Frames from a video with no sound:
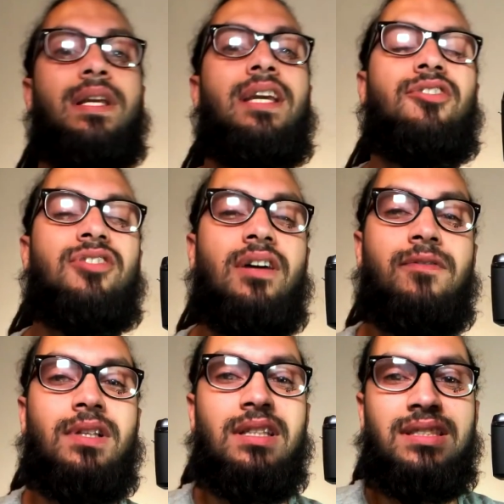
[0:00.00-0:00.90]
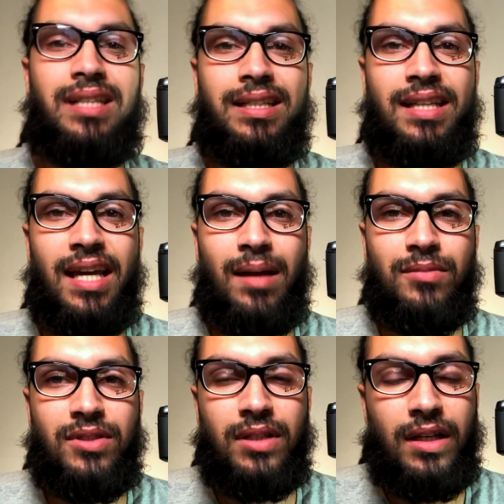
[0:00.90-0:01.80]
Yourself one of these steady
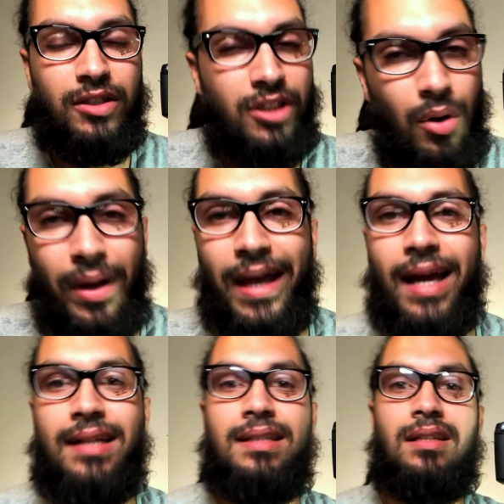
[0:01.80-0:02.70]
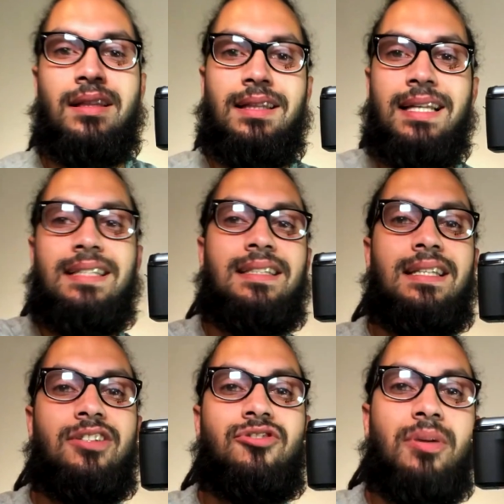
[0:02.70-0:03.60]
cams, go ahead, links
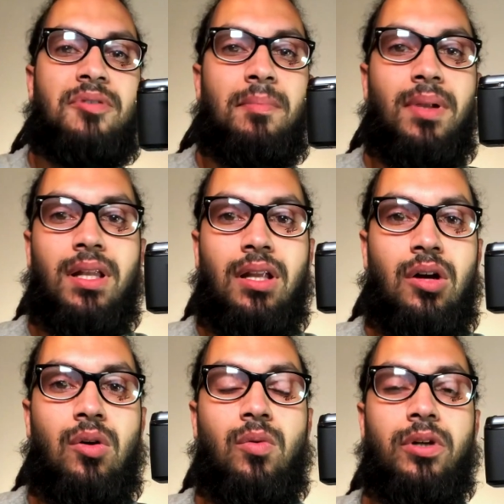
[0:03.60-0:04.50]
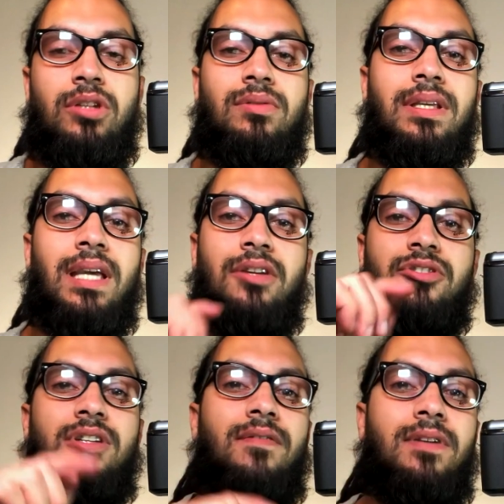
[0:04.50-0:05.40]
in the description below where you can get
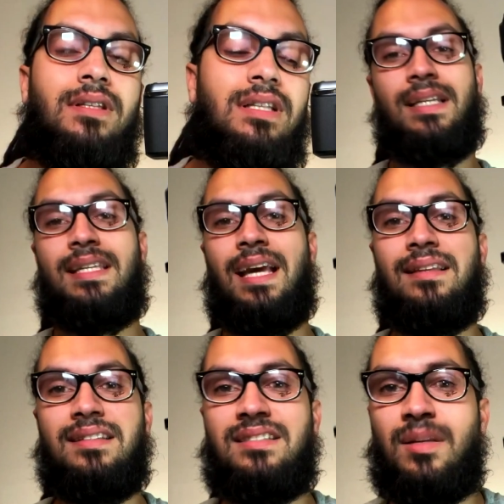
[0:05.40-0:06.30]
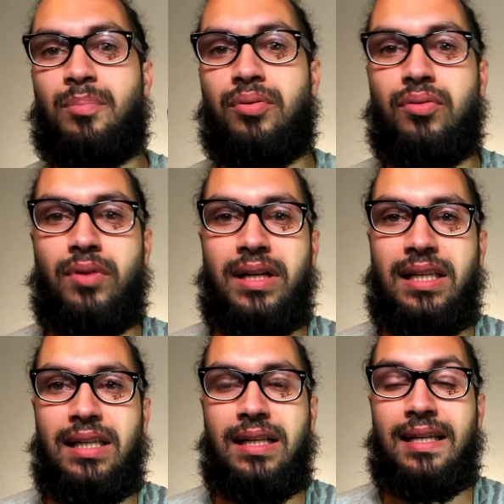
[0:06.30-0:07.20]
yourself one of Again, this is a
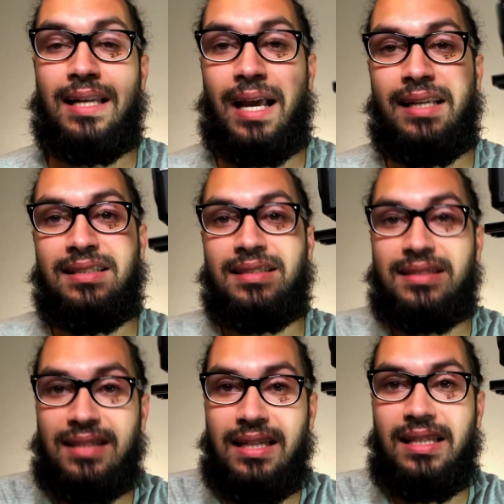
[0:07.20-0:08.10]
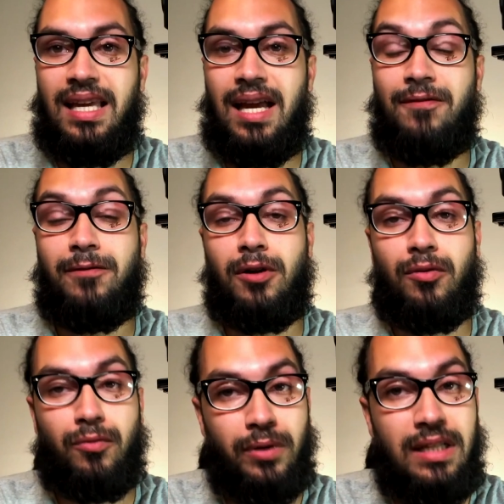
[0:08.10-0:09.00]
pretty nice steady cam for a
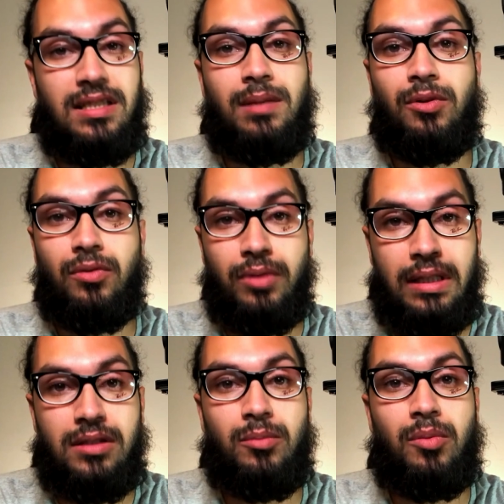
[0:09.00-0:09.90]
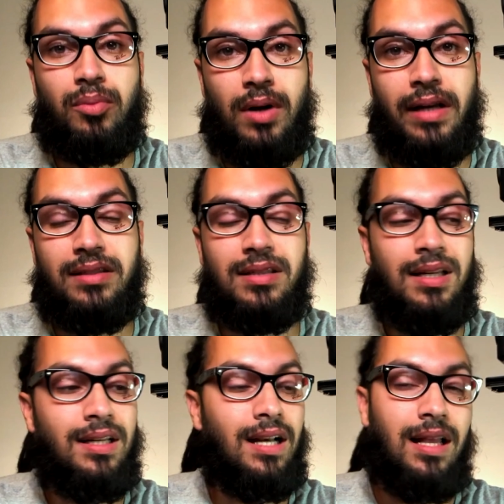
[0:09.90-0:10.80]
reasonable price.
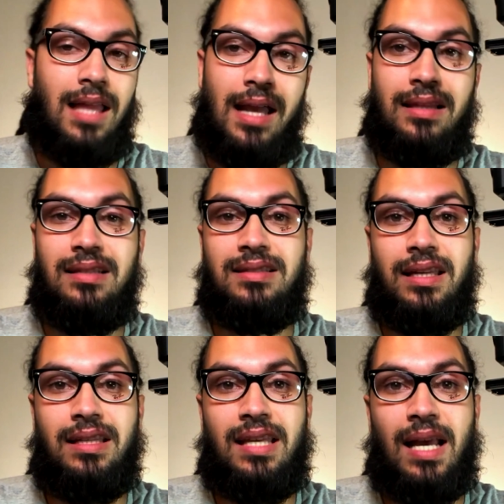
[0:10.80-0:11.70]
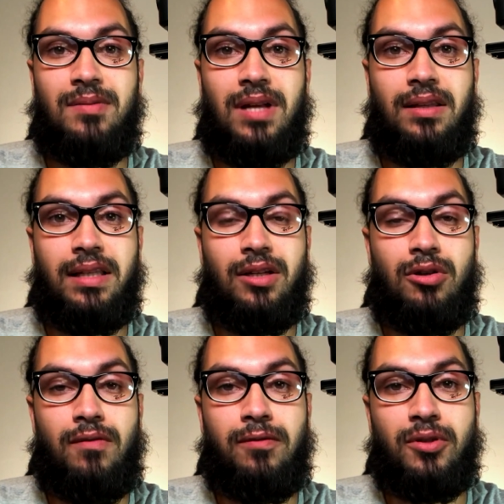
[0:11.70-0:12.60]
A lot of these steady cams out there
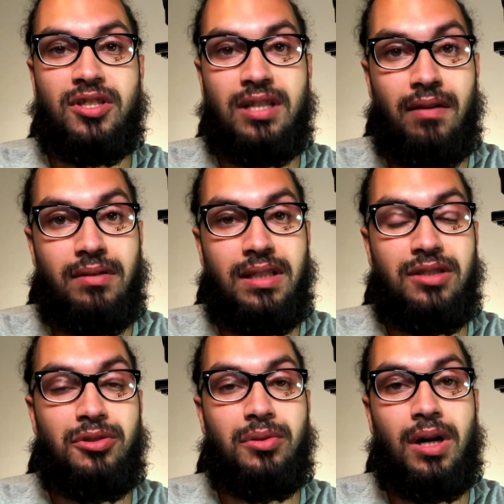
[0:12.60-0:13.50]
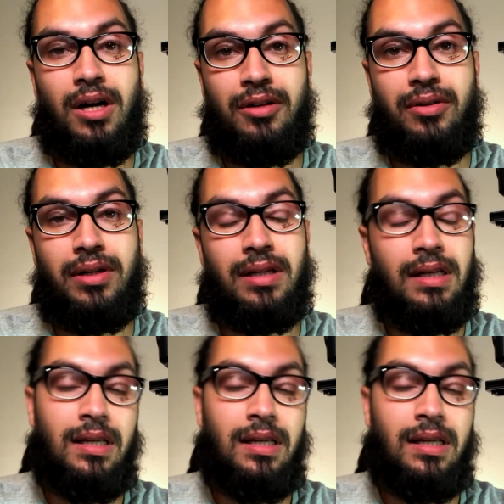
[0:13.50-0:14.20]
go for 70 to 100.